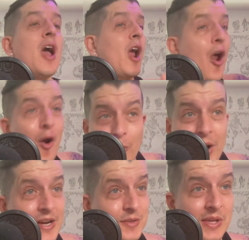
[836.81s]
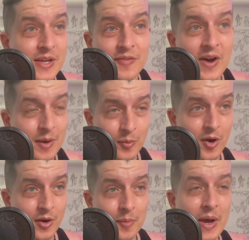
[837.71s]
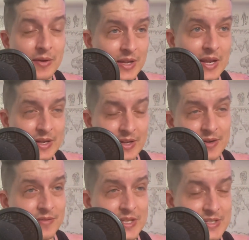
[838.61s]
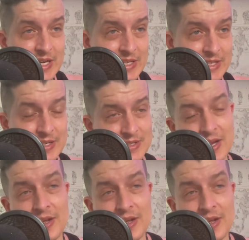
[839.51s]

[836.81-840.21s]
Correct me if I am wrong about any of these ideas.